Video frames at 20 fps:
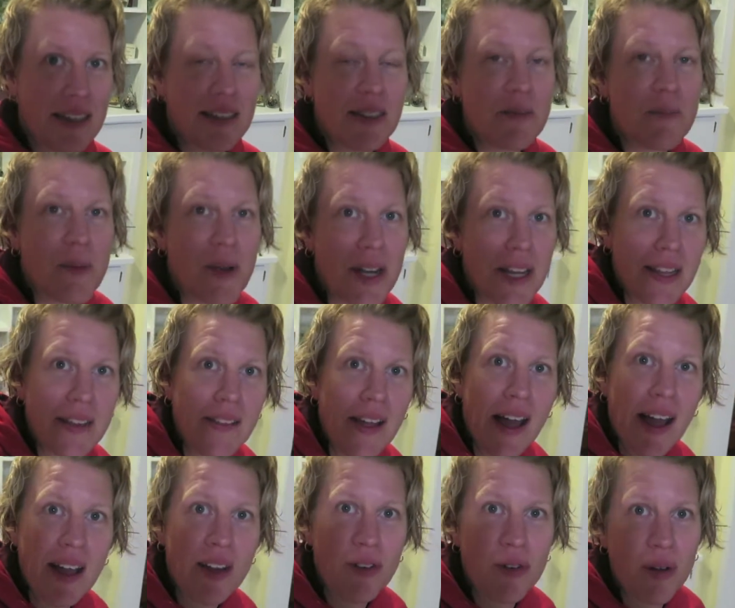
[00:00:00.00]
it's burning the
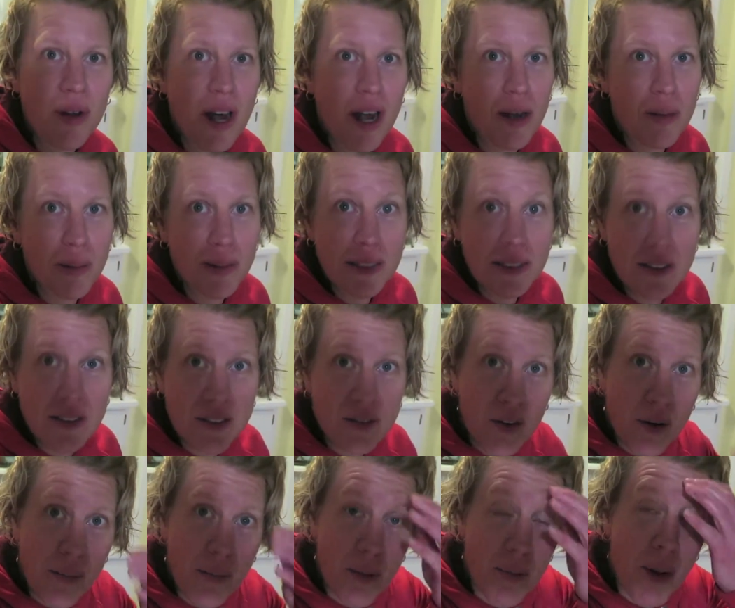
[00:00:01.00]
hydrocarbons
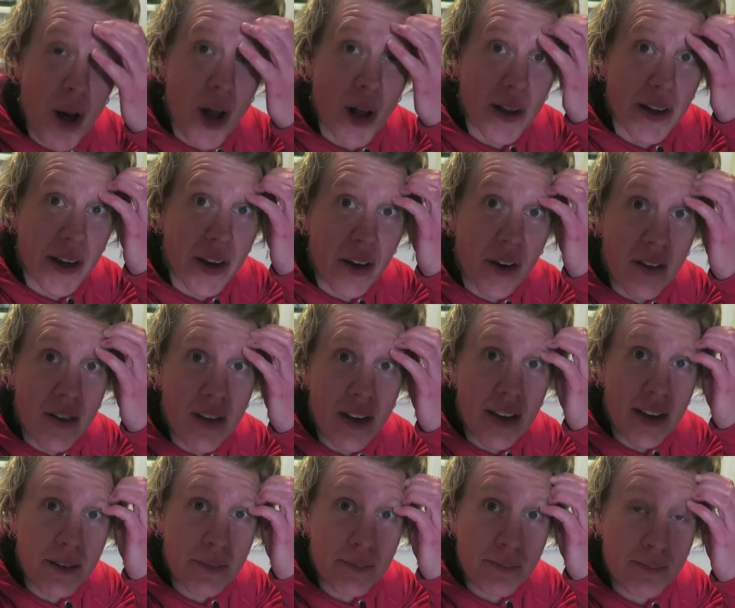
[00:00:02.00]
from the
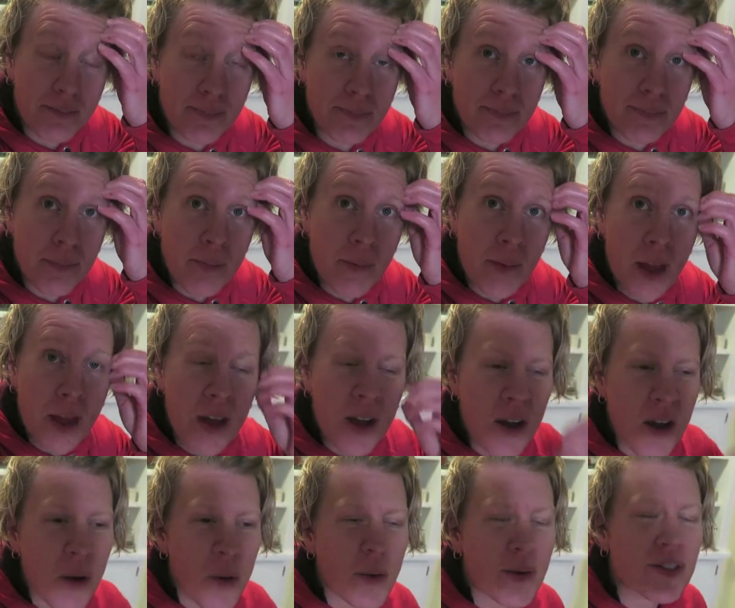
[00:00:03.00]
polyurethane
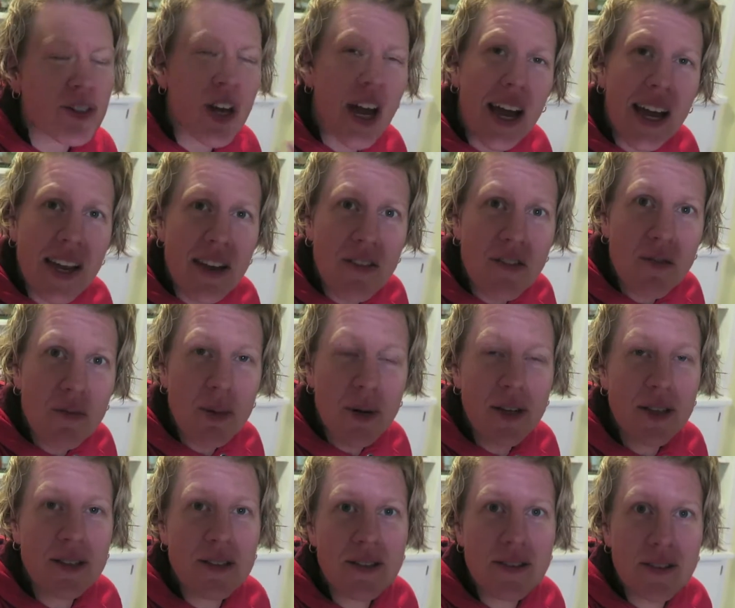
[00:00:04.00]
which kind of
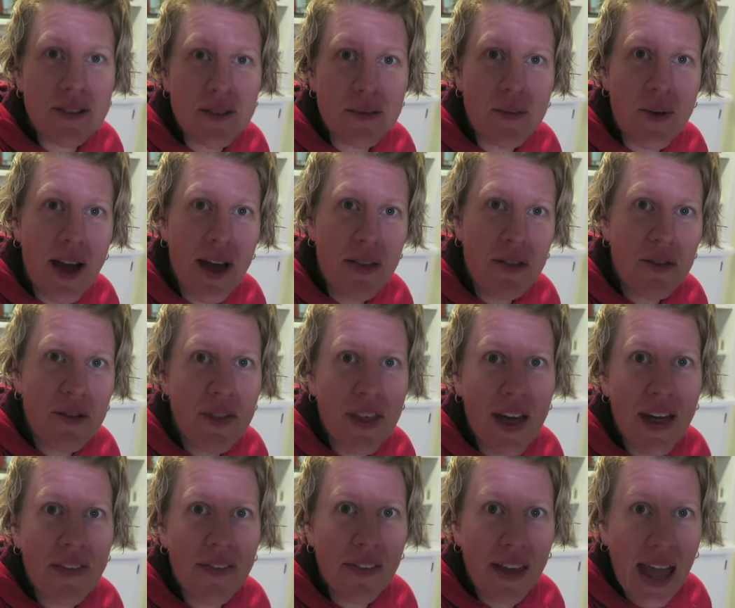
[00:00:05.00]
puts, rather
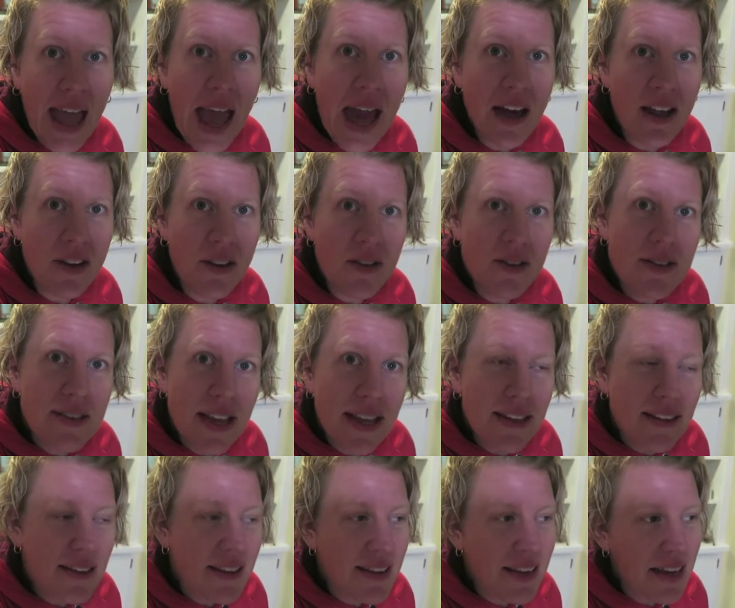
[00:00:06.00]
than the candle
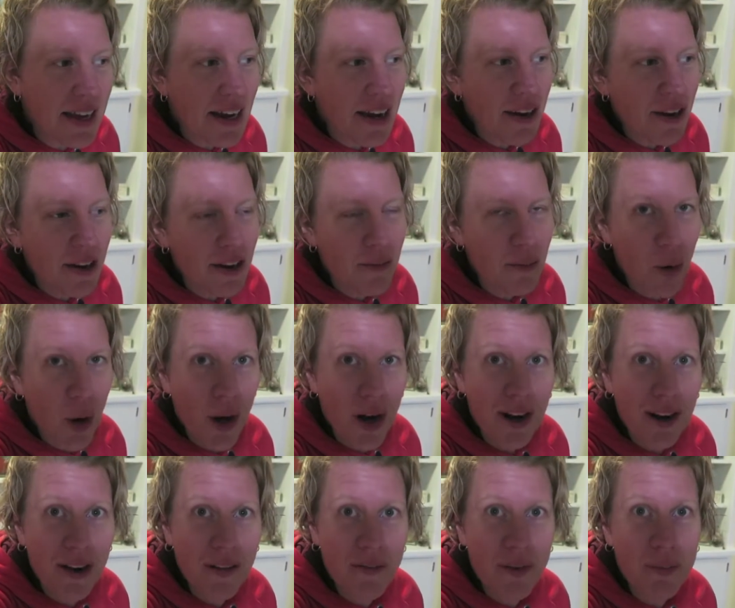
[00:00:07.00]
scent in the air,
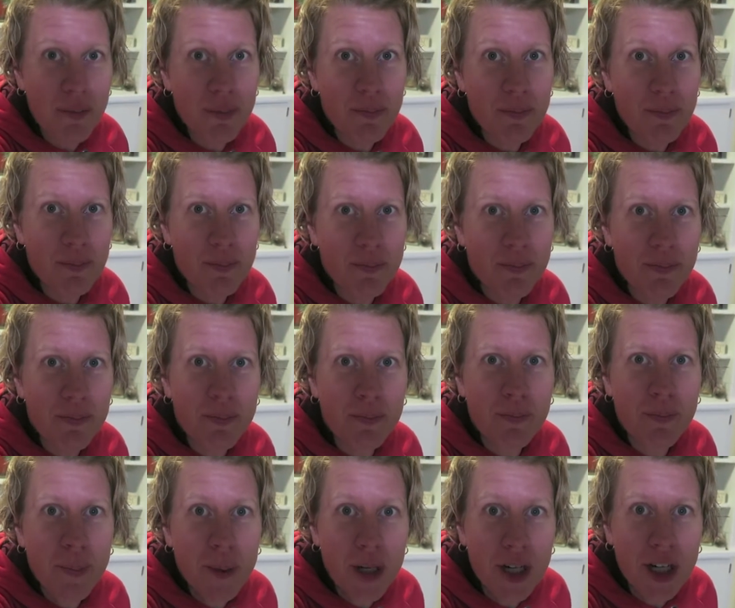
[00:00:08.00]
more of
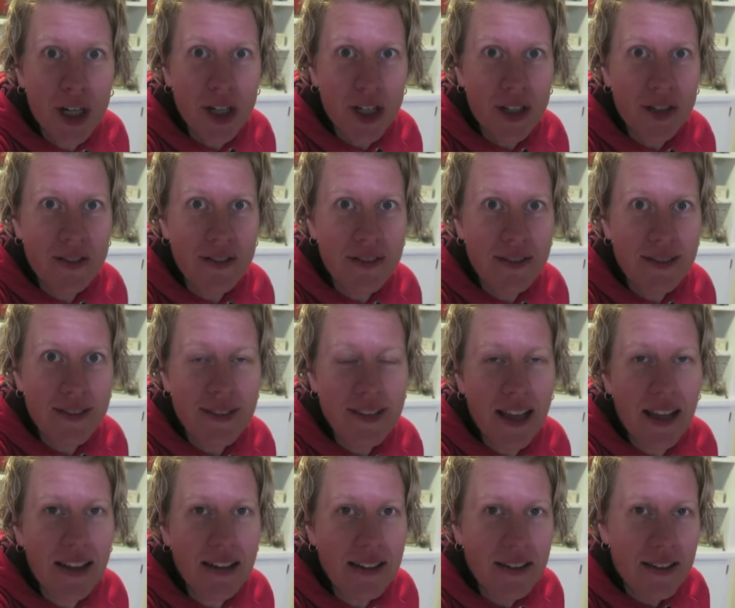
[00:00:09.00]
a burn
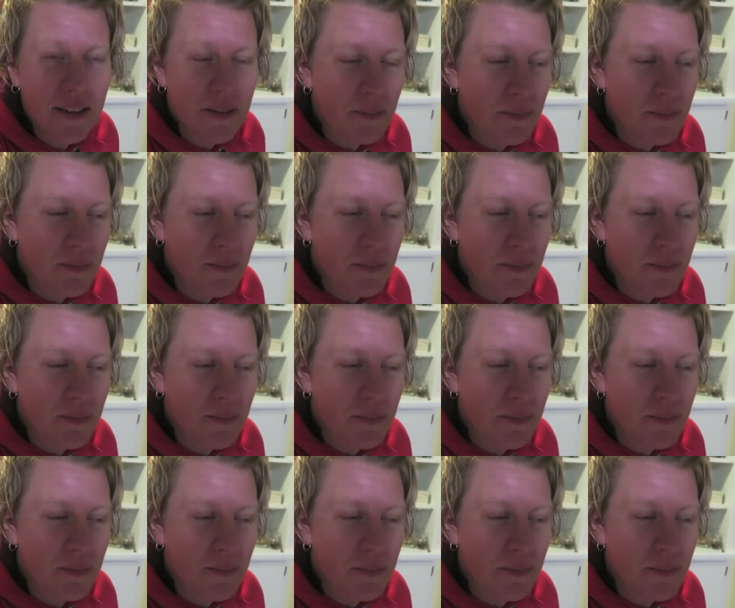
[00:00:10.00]
scent.